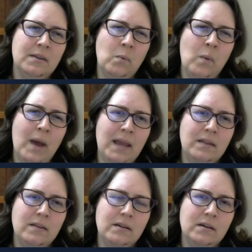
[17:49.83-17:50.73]
the
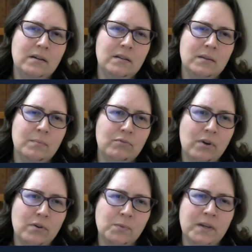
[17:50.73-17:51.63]
way the
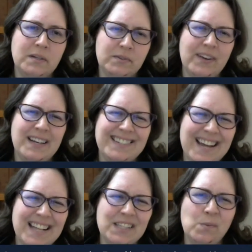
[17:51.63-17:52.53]
prose worked, it was very
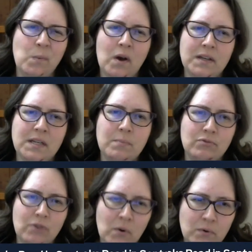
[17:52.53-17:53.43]
dense, wordy
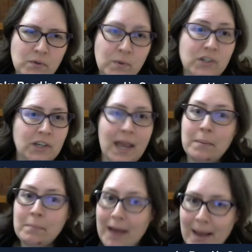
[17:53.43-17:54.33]
prose, which
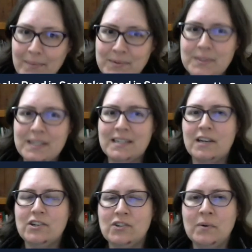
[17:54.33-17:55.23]
again perhaps was
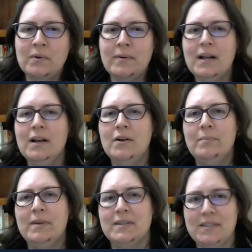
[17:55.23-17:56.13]
intentional
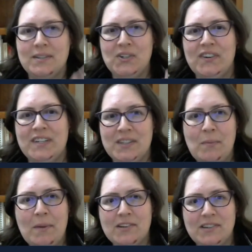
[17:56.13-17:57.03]
because the story is
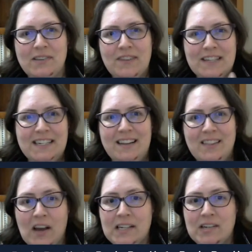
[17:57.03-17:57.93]
so much invested
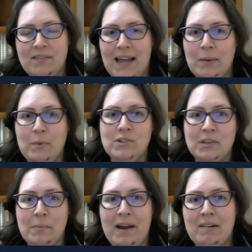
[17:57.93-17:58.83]
in the idea of language
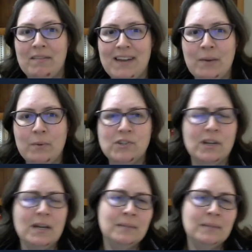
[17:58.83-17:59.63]
and the power of language.